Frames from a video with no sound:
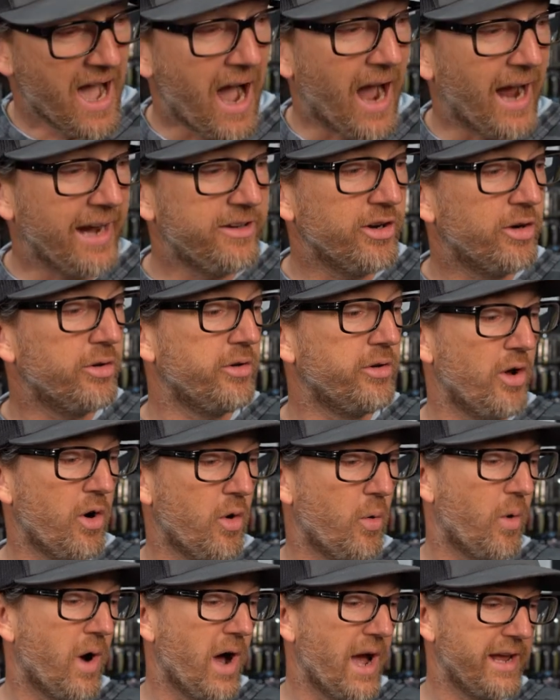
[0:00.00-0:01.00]
I don't know
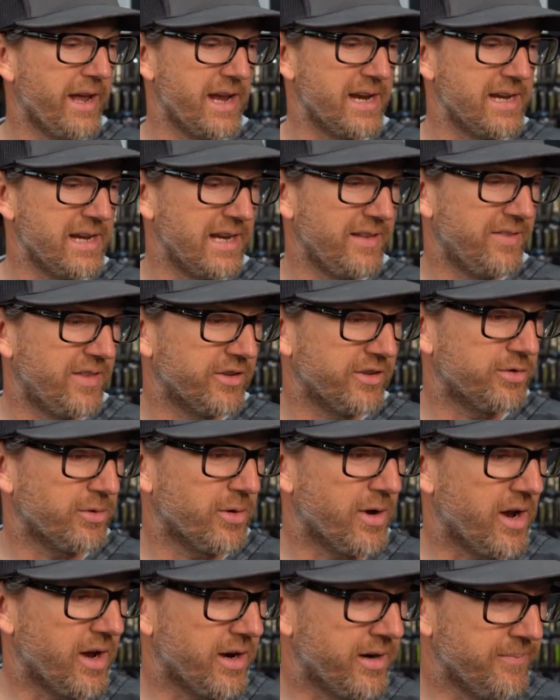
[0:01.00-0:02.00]
why I need this
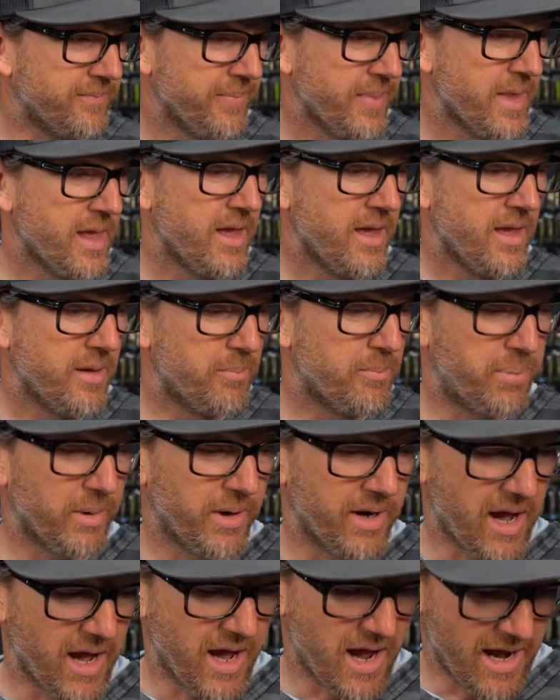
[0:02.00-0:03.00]
rod. But,
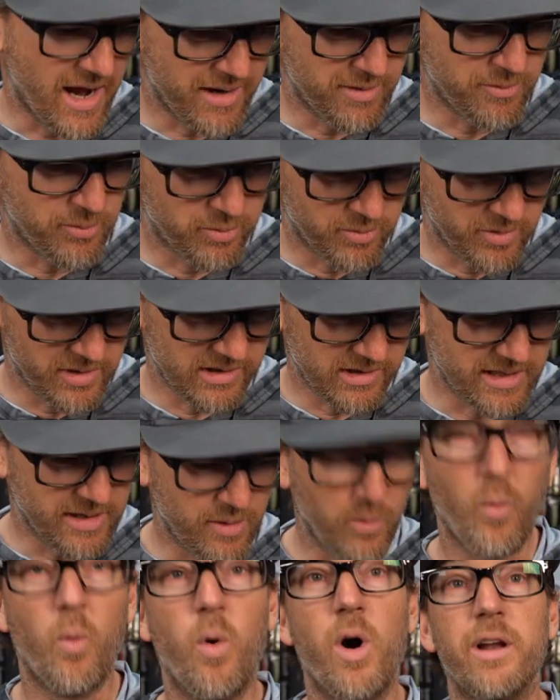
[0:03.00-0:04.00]
but I really
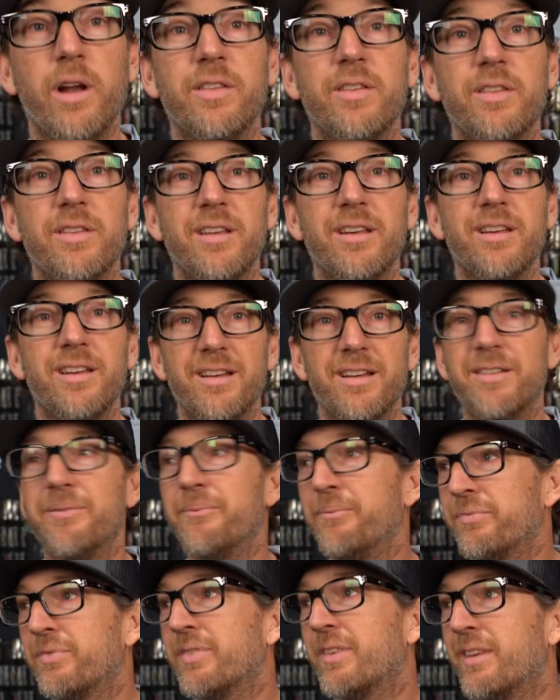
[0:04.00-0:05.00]
there's a part of me that
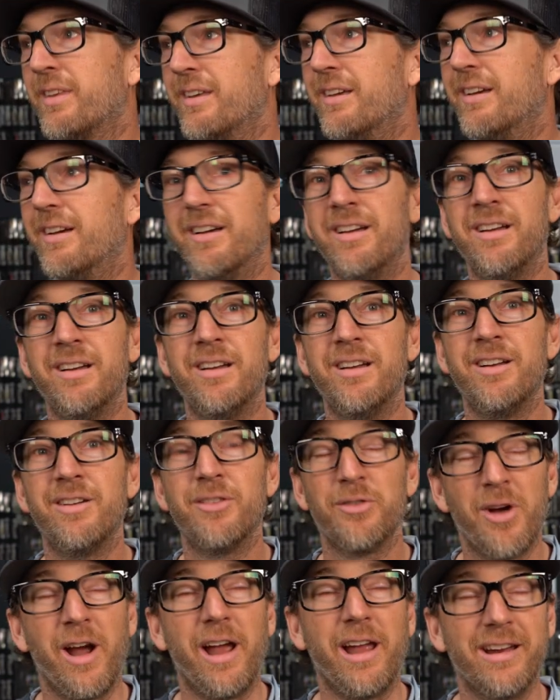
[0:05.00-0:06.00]
feels like I need it
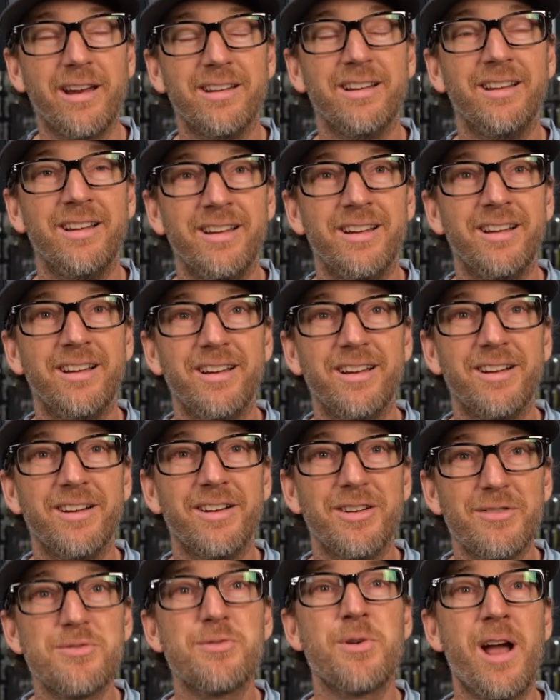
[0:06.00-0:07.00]
right. just in
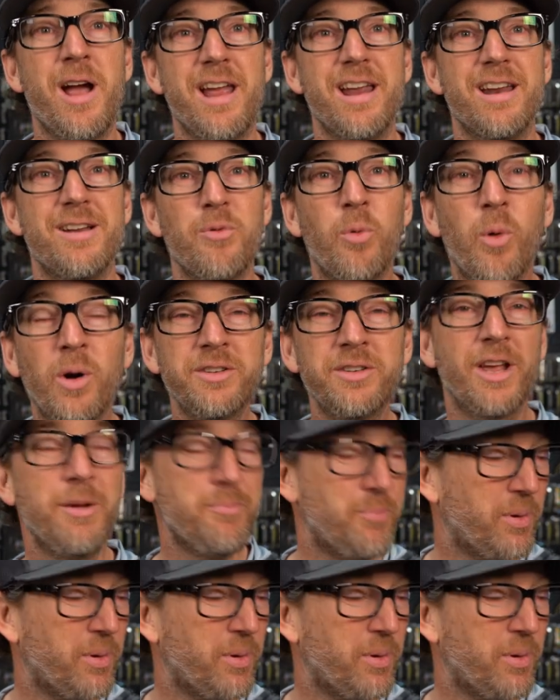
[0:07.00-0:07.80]
case. I right. Once throw. I